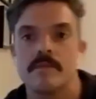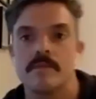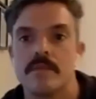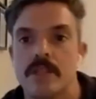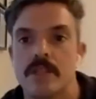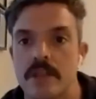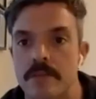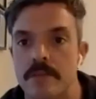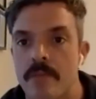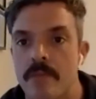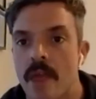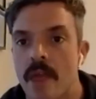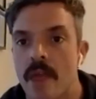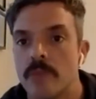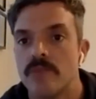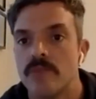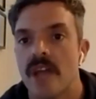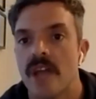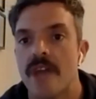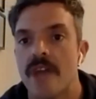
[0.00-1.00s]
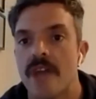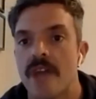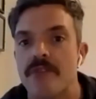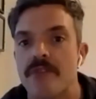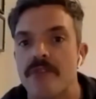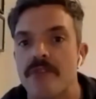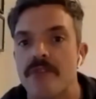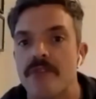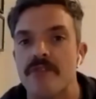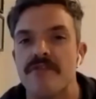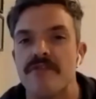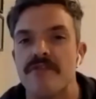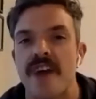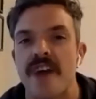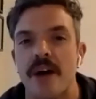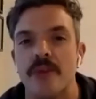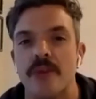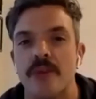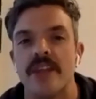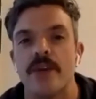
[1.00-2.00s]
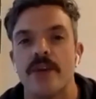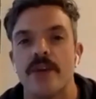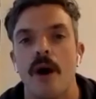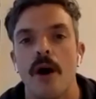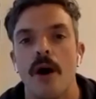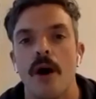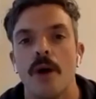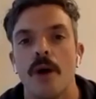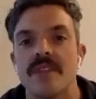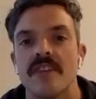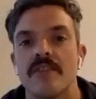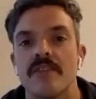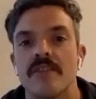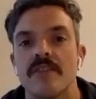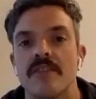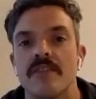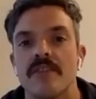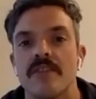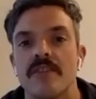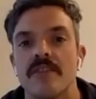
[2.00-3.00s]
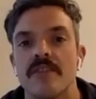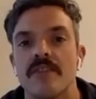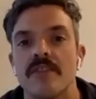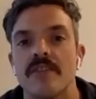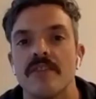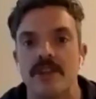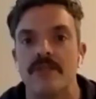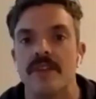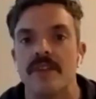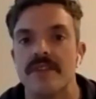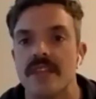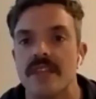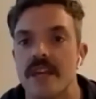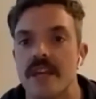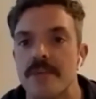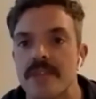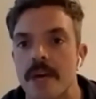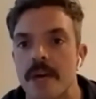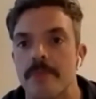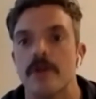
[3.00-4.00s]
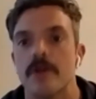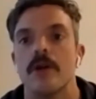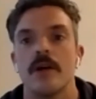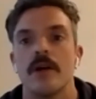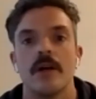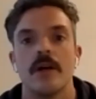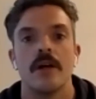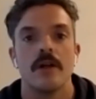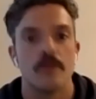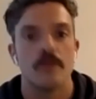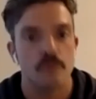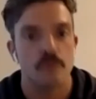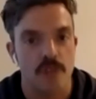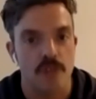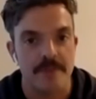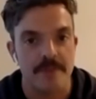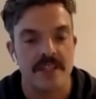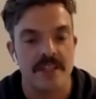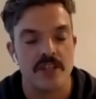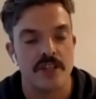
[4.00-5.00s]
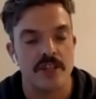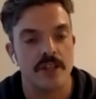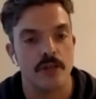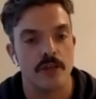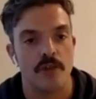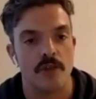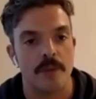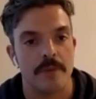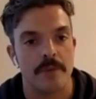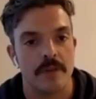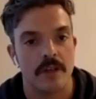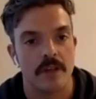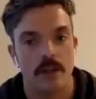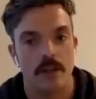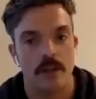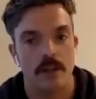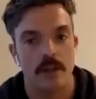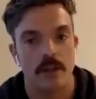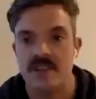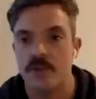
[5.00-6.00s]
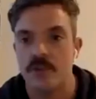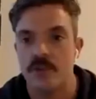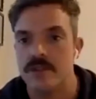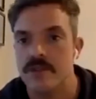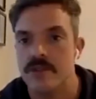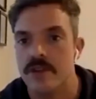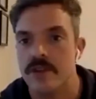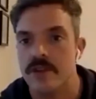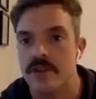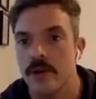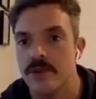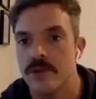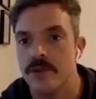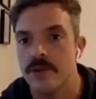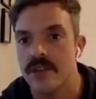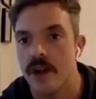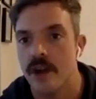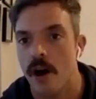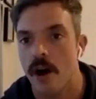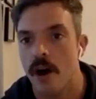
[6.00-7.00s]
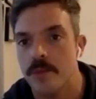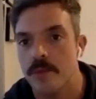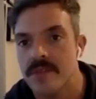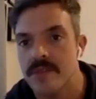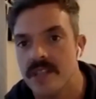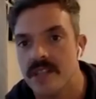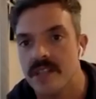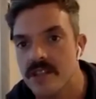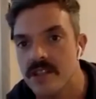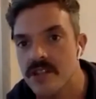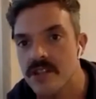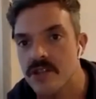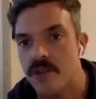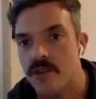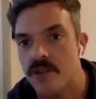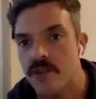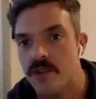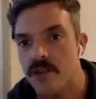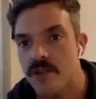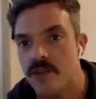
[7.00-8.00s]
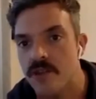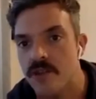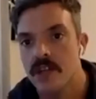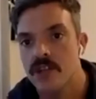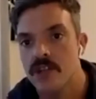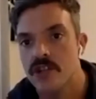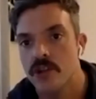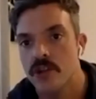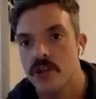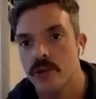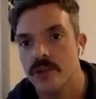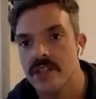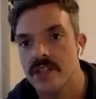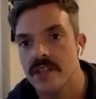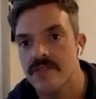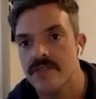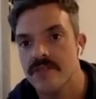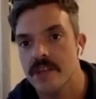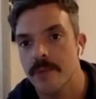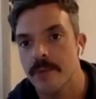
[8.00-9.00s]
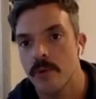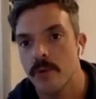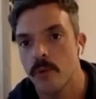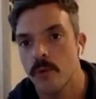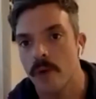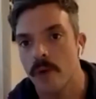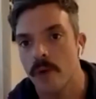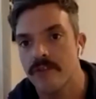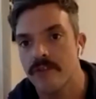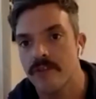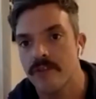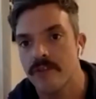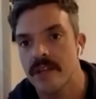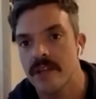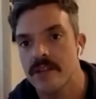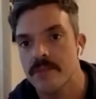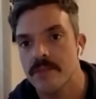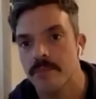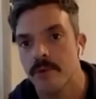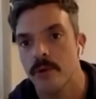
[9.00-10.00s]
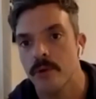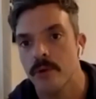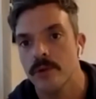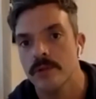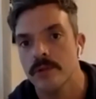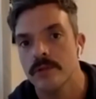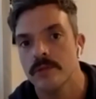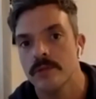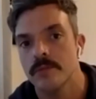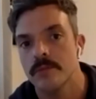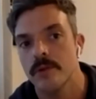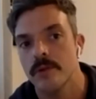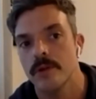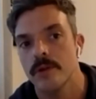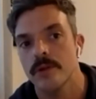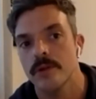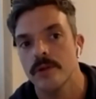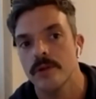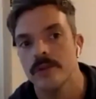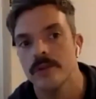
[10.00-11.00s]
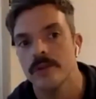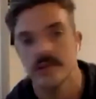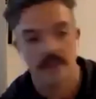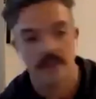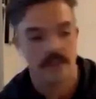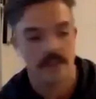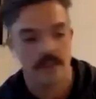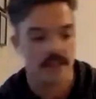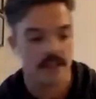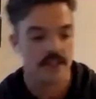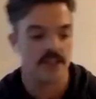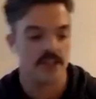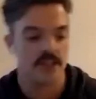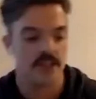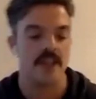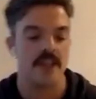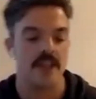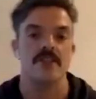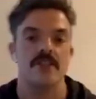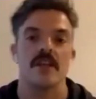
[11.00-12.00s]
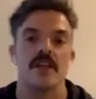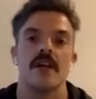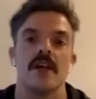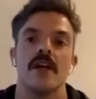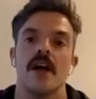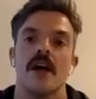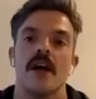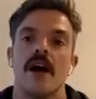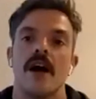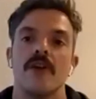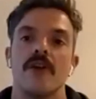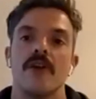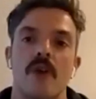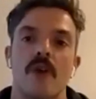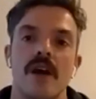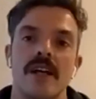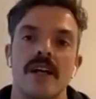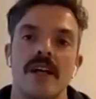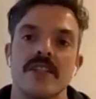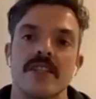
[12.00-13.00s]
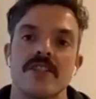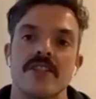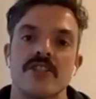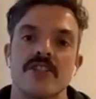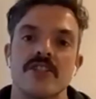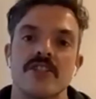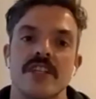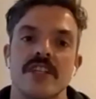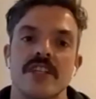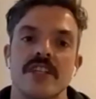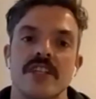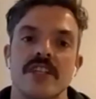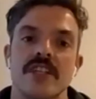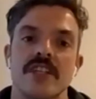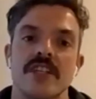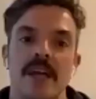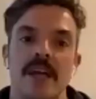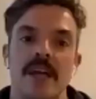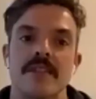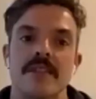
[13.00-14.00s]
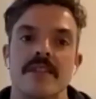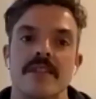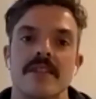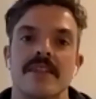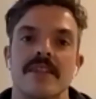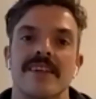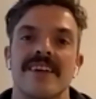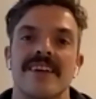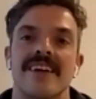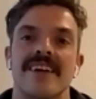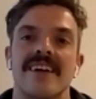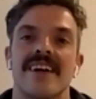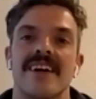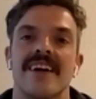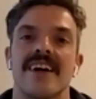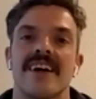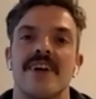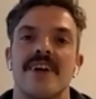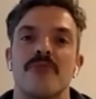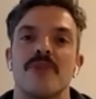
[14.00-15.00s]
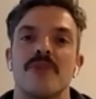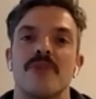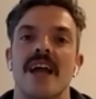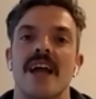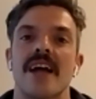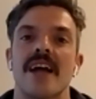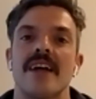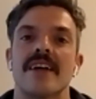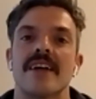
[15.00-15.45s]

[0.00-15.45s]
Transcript: Good. If you found that your arms have bent when you've lifted the hips up, reposition the grip closer towards the toes so the arms stay straight. Shoulders lift up away from ears. Pull, pull, change. Unwind, chin, head up last. Relax.